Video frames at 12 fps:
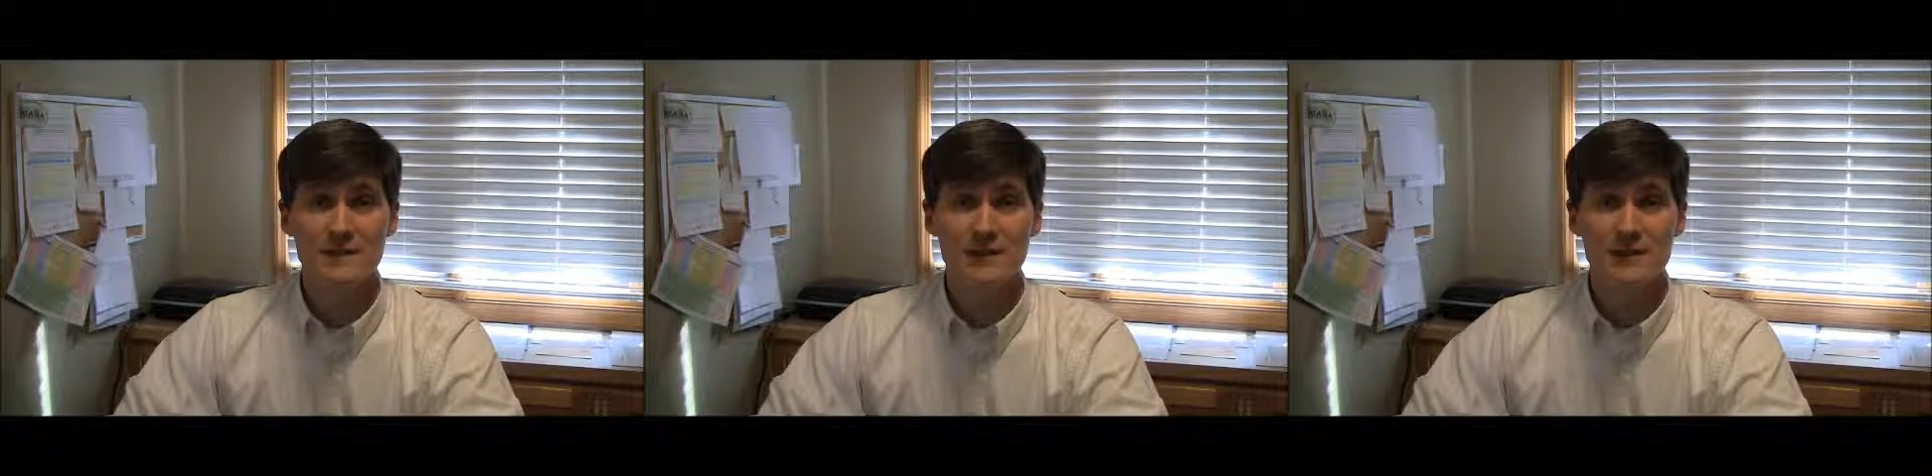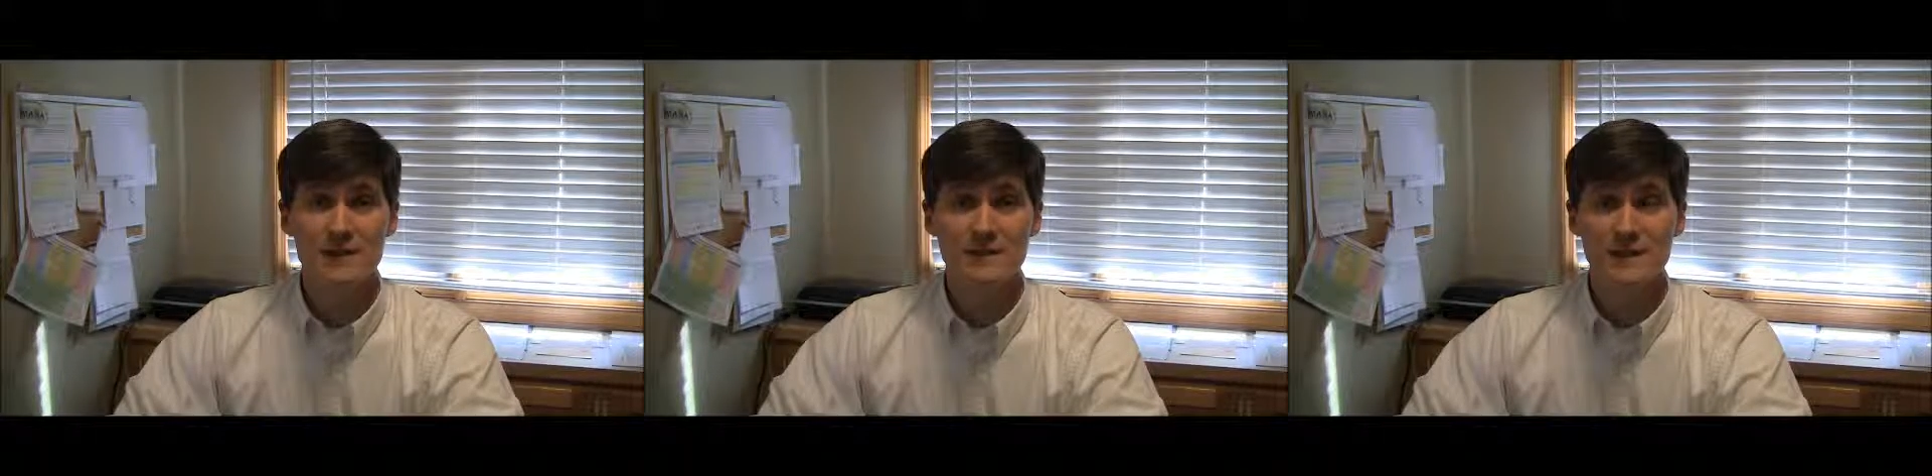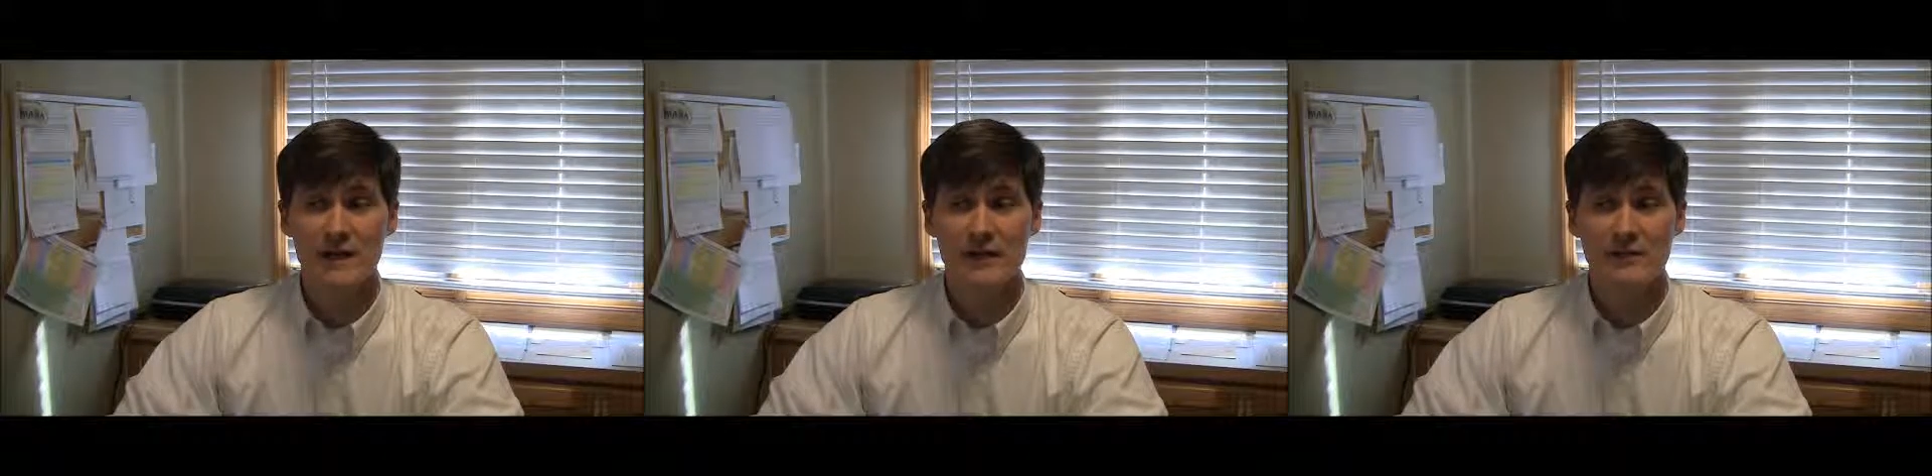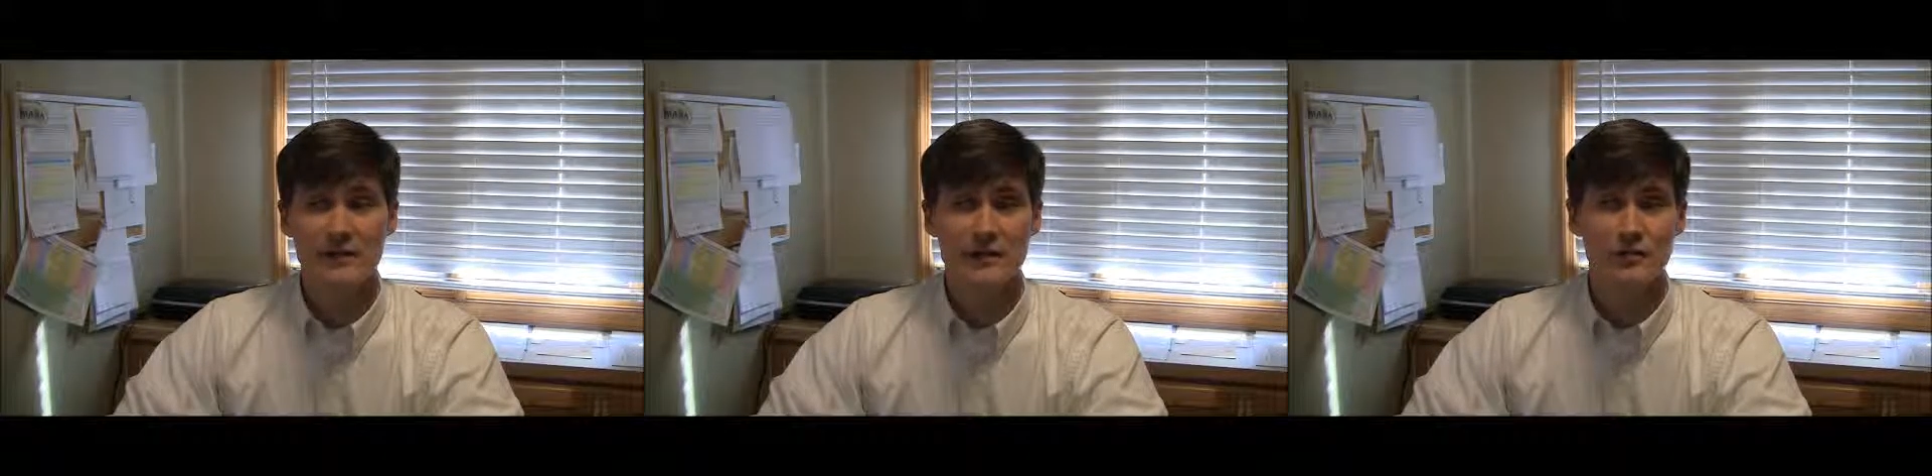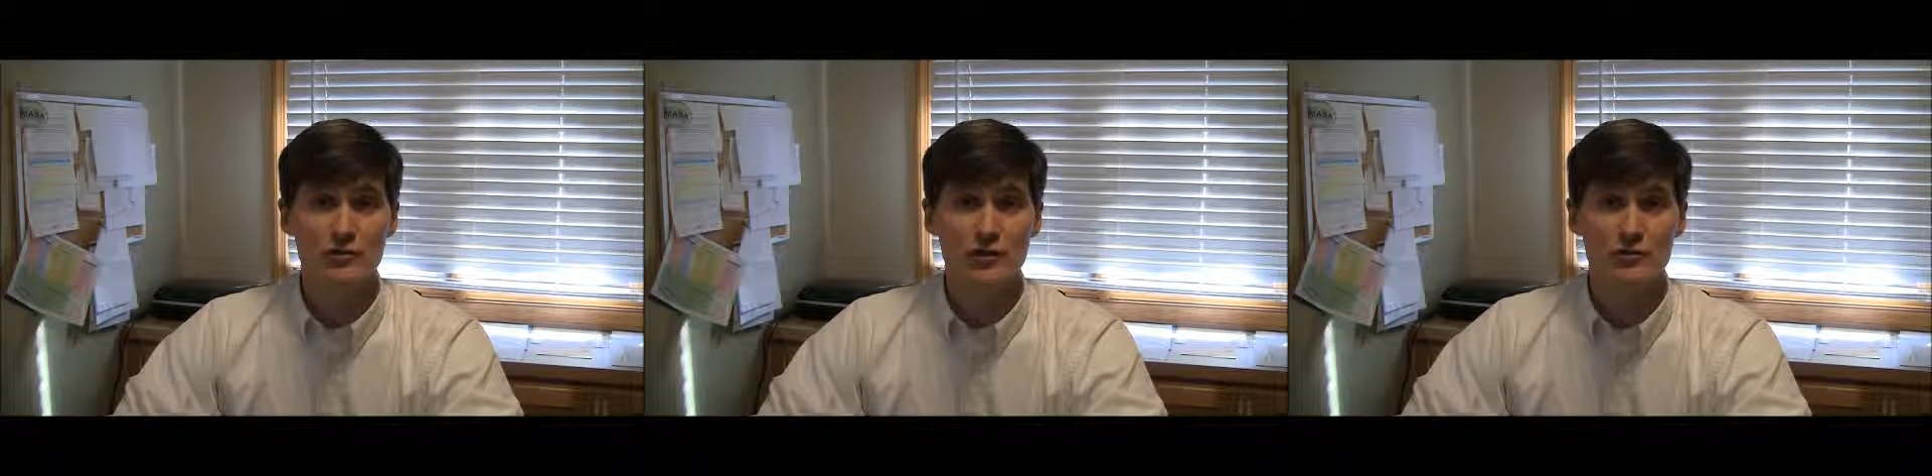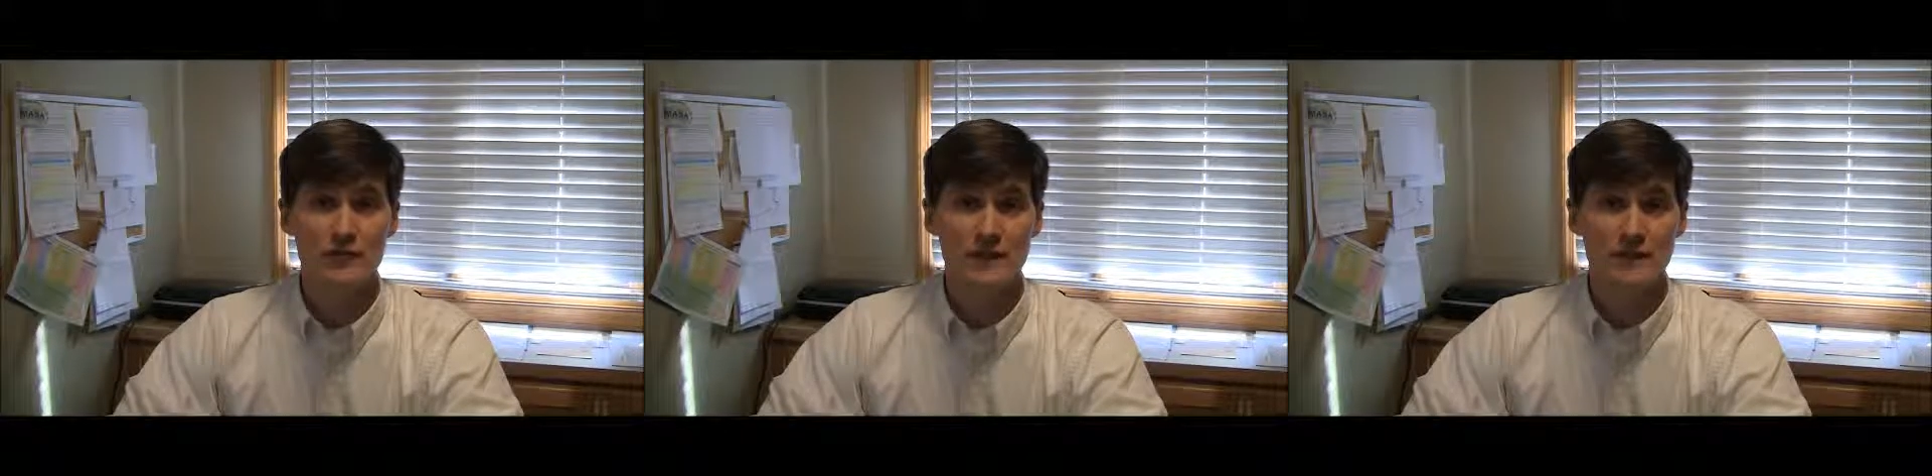see the invitation that you
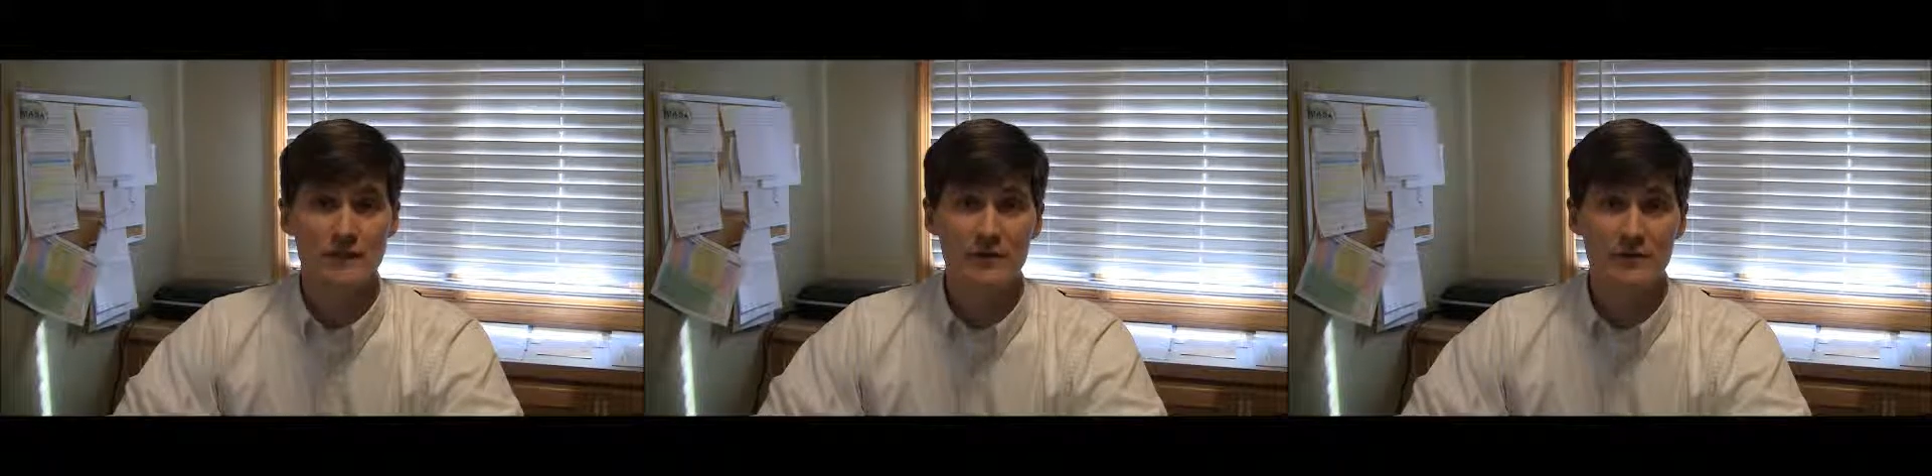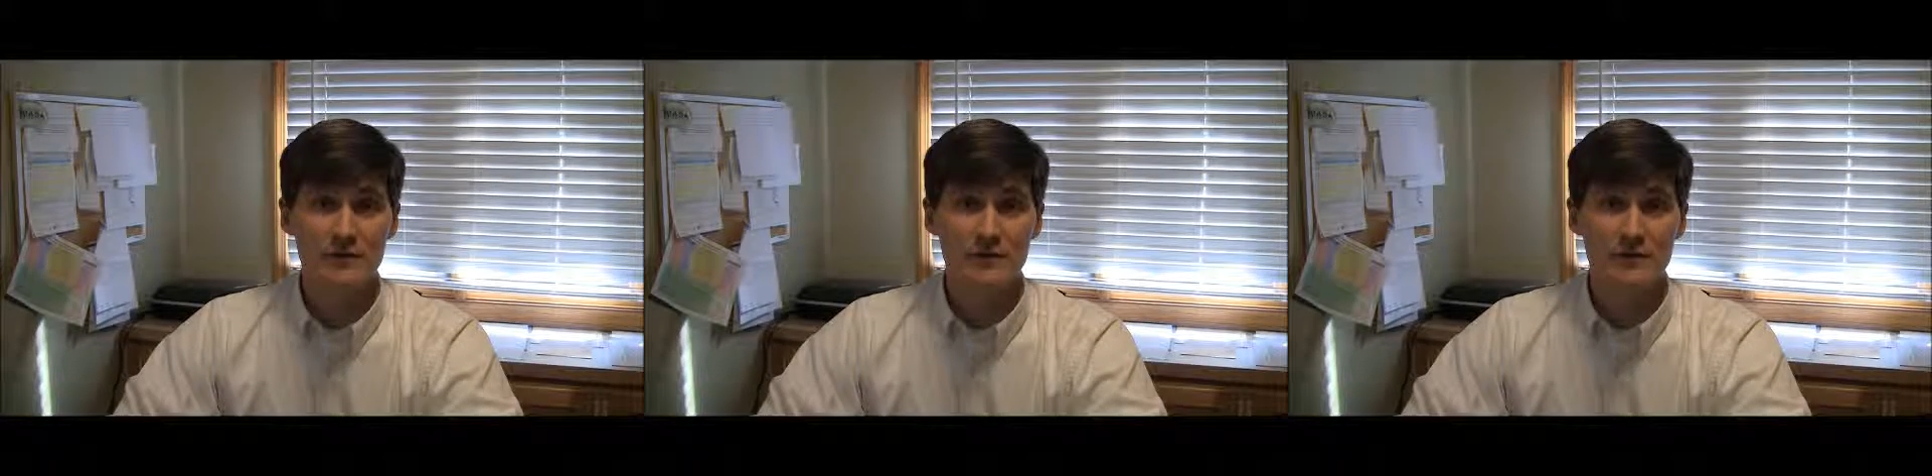should receive in your,